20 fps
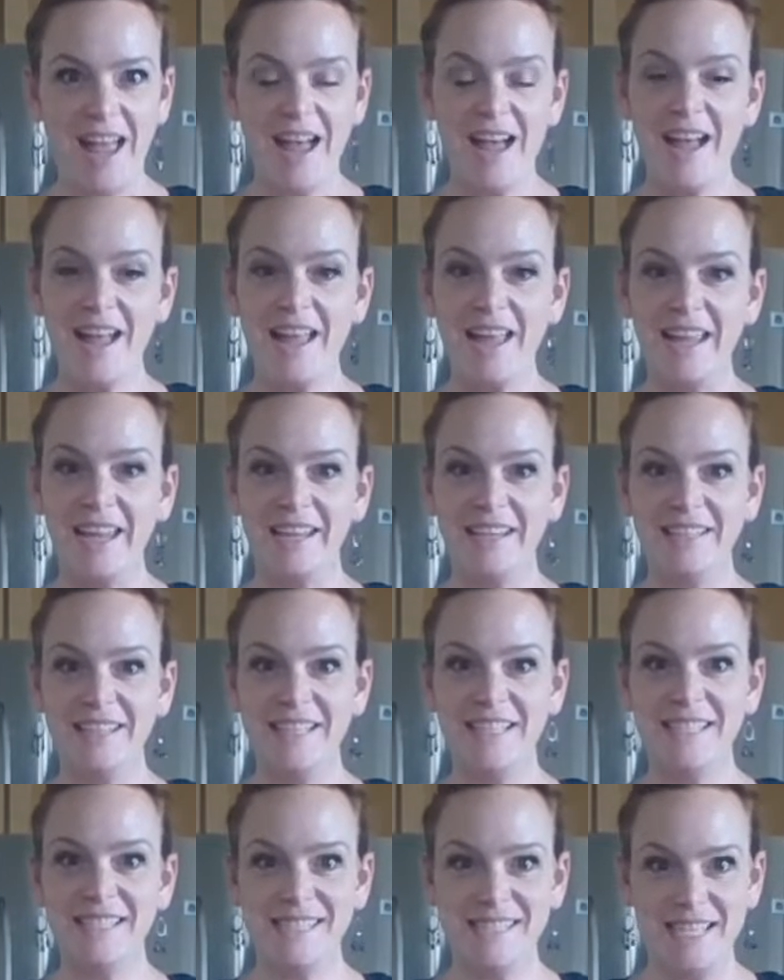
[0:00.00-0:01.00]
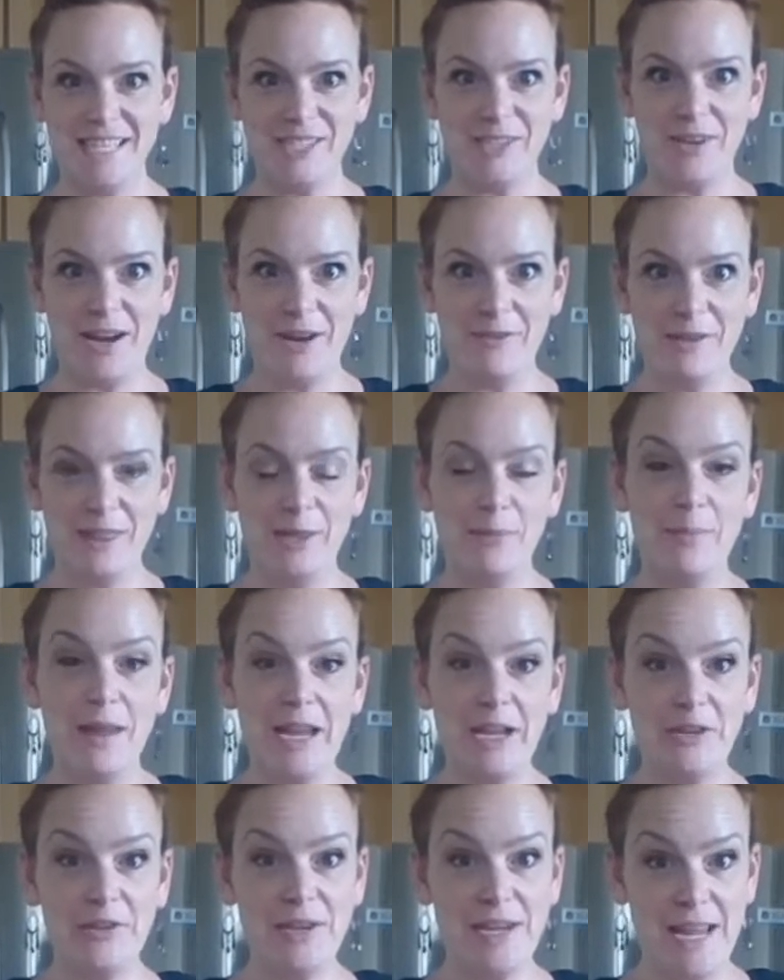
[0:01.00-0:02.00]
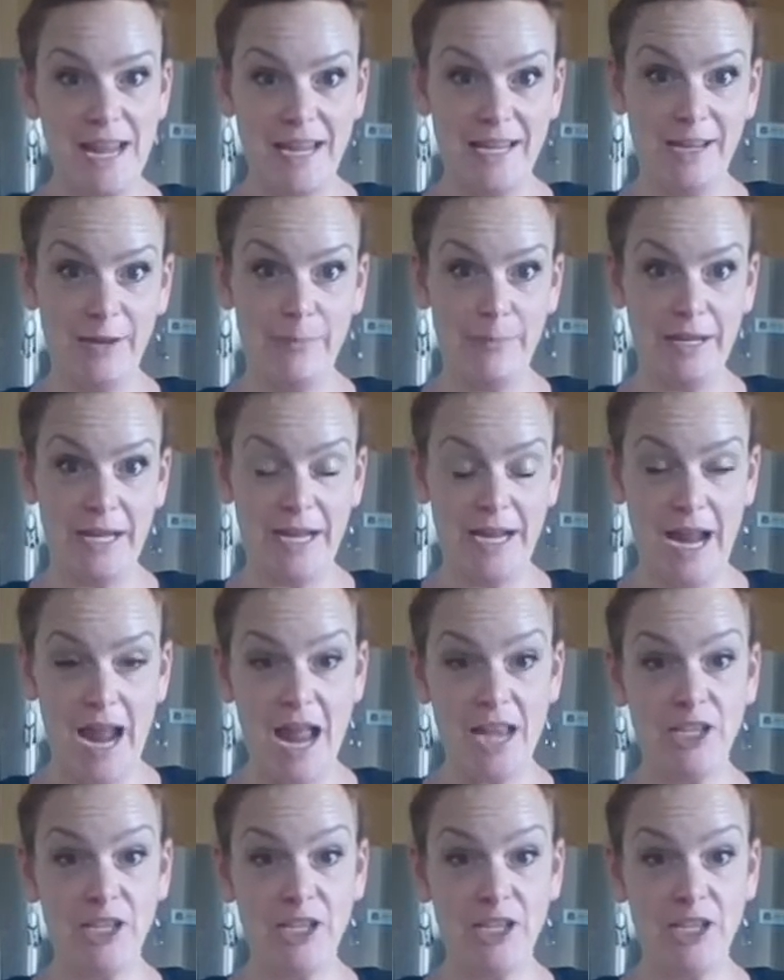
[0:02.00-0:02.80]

Hi, it's Desiree with the Makery Cake Company,